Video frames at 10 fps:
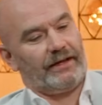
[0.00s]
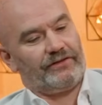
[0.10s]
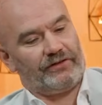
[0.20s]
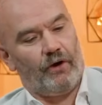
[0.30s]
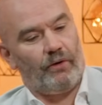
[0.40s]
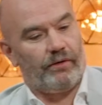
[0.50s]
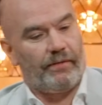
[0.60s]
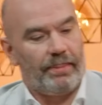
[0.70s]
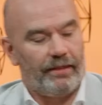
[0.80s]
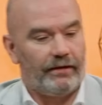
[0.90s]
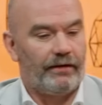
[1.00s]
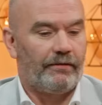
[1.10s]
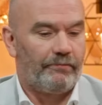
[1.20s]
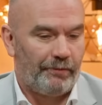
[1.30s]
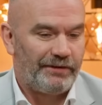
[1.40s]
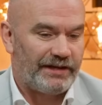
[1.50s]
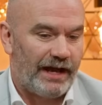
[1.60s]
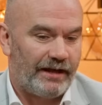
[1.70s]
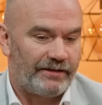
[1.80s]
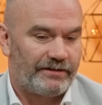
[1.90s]
so mum and
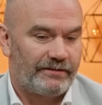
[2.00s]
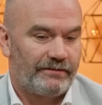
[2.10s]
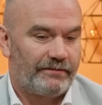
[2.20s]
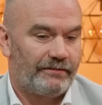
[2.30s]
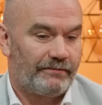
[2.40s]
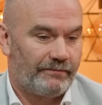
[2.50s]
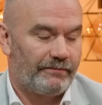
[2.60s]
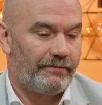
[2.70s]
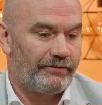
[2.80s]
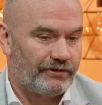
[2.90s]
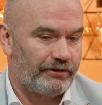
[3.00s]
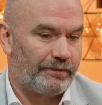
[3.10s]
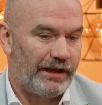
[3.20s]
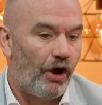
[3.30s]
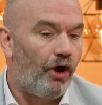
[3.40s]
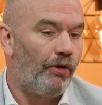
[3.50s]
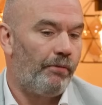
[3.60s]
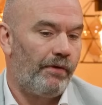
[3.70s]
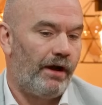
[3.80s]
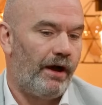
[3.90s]
dad took me
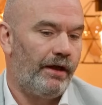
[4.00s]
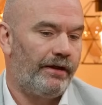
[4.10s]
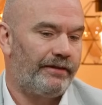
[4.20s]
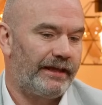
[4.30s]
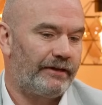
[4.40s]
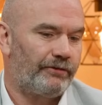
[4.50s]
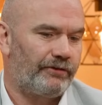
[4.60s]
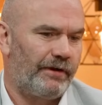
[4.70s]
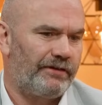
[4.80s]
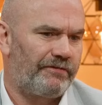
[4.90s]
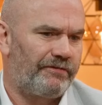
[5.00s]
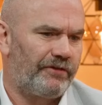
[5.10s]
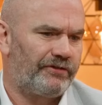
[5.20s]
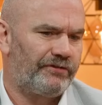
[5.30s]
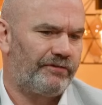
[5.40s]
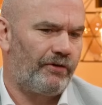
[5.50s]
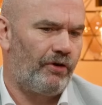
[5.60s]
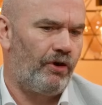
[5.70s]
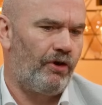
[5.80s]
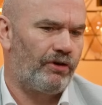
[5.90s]
home on, I think it was around the 1st of
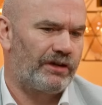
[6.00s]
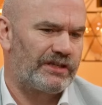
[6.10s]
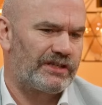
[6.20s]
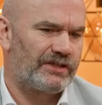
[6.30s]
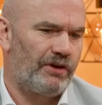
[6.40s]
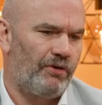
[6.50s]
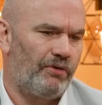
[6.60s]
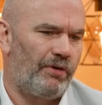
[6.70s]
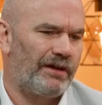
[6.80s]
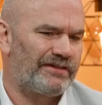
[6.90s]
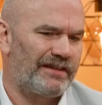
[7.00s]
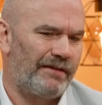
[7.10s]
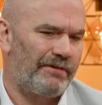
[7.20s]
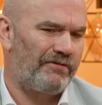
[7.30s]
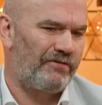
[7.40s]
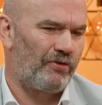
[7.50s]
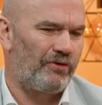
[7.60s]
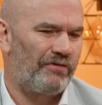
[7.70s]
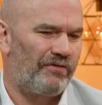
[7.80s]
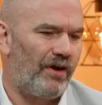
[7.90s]
August. So what's that, about
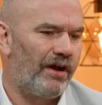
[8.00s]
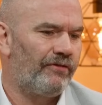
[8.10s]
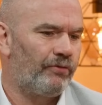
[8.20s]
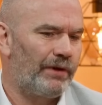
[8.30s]
4 or 5